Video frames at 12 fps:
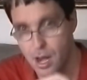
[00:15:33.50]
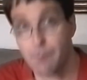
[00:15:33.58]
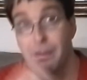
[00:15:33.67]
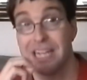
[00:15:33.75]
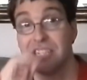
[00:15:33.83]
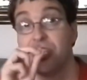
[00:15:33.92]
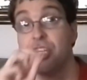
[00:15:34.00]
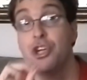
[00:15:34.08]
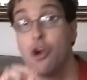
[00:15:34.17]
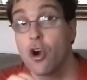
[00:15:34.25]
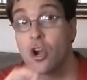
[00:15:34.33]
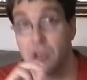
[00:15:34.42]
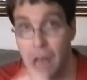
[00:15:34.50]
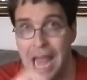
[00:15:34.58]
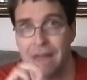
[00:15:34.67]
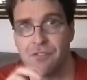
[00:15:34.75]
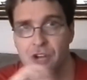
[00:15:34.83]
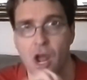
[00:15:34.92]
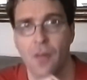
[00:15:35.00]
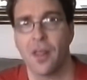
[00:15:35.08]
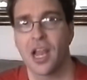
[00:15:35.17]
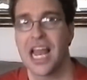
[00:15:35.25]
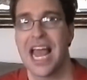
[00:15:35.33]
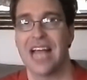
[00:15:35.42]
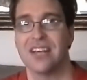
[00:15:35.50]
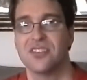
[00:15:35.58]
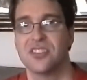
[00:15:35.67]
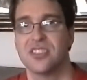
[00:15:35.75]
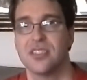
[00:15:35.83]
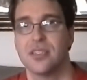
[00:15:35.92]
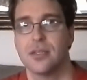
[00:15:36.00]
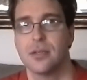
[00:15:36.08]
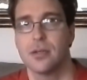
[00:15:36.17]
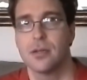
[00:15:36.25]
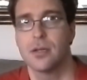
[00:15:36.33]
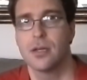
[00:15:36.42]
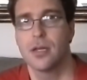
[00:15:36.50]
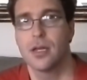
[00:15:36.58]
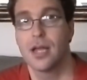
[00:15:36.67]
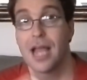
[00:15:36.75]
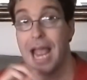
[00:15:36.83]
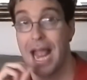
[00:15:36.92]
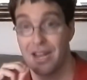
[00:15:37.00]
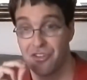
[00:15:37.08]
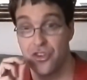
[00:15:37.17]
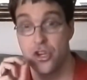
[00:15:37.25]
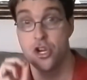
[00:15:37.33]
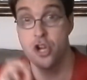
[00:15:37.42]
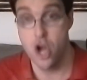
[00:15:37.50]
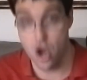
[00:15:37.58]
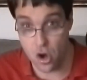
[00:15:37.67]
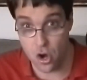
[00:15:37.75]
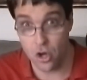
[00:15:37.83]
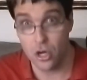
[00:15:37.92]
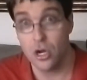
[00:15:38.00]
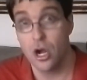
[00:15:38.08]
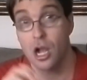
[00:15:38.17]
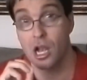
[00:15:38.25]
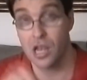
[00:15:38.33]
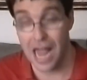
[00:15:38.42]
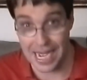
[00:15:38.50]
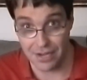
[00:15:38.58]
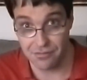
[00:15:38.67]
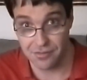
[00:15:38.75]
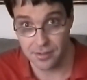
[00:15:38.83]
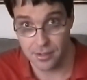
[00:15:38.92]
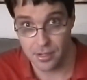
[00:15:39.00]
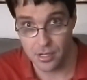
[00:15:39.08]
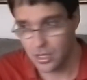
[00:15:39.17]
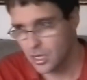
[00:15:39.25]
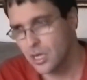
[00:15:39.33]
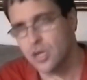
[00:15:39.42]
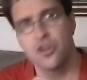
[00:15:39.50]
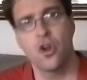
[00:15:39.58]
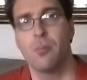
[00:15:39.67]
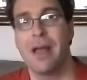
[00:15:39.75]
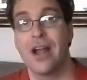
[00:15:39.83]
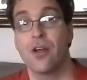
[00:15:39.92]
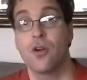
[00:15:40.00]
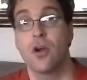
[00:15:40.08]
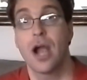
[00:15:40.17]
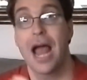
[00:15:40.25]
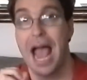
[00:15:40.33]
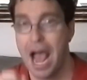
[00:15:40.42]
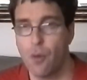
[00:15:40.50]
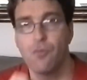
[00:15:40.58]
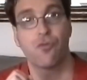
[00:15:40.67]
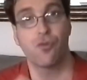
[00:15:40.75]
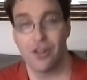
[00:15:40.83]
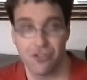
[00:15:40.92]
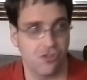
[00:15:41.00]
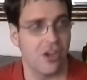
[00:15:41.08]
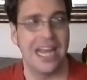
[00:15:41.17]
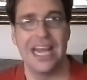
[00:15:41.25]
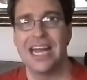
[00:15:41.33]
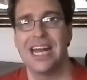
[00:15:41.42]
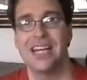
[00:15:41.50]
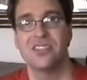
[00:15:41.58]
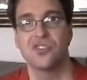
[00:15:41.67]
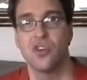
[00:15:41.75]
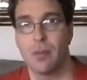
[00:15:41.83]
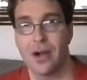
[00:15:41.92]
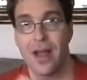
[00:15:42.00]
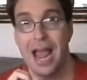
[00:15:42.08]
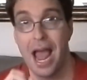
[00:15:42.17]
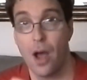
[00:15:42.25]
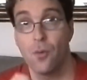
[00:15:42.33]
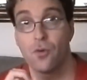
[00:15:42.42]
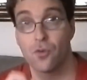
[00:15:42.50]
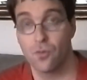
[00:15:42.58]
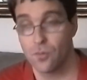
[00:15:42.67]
But it's your life nonetheless. It's your life. No matter how frustrating it is, no matter how